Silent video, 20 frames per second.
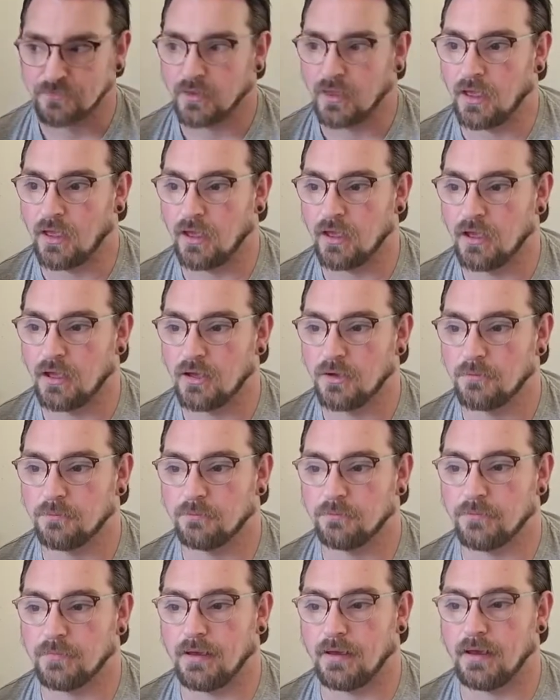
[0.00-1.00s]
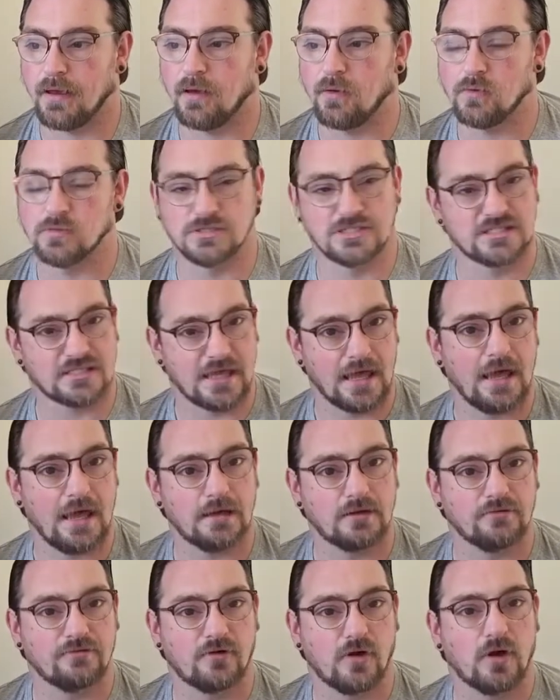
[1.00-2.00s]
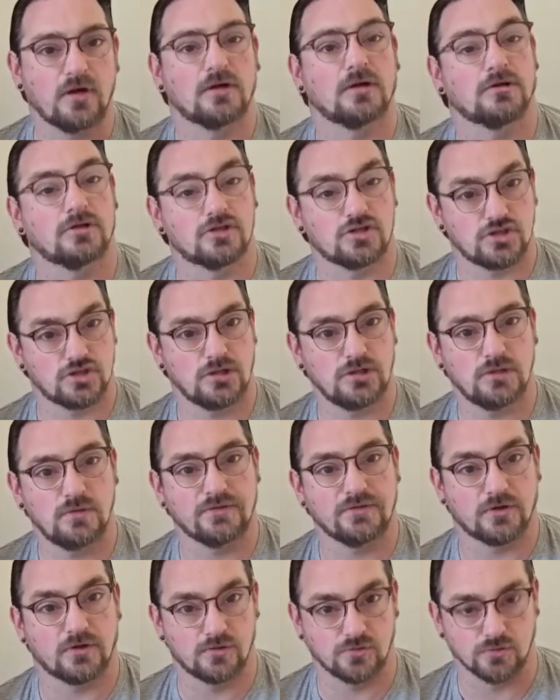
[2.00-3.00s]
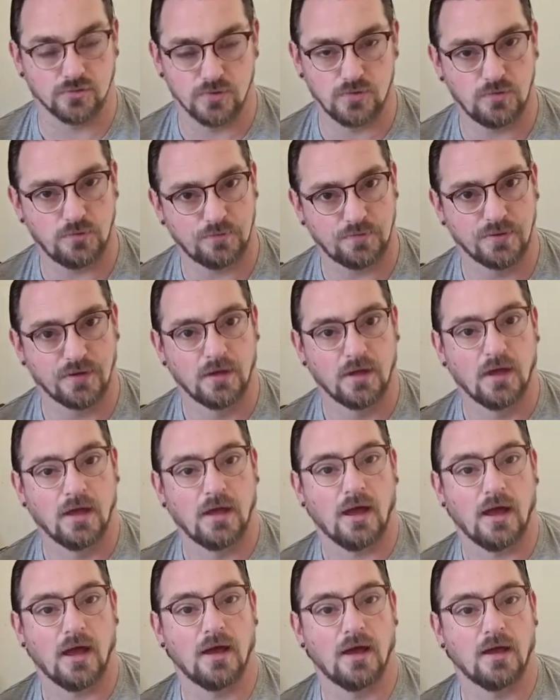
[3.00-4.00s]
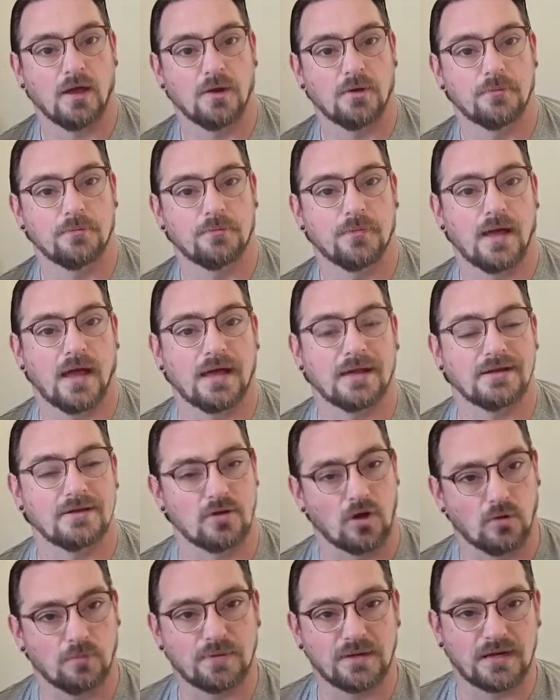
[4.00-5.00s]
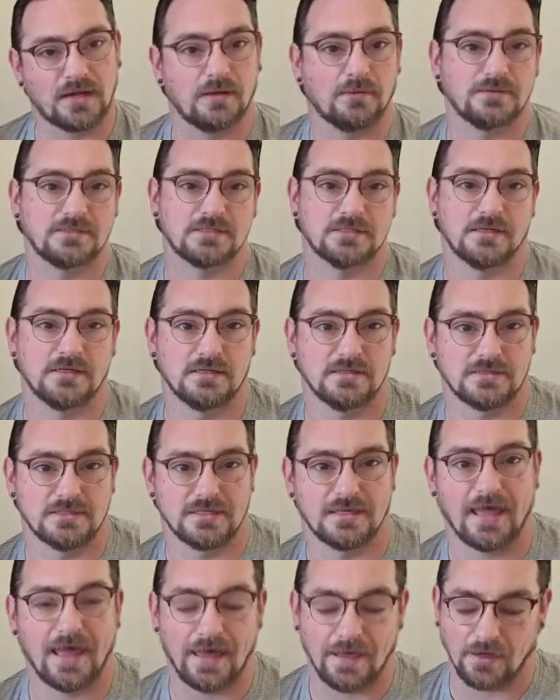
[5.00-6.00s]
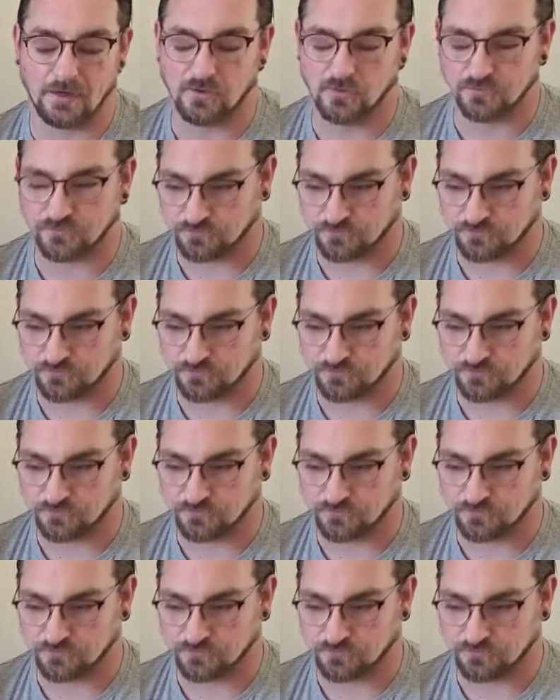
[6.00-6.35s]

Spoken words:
I was scared of going on a tour with a group and not being able to get out.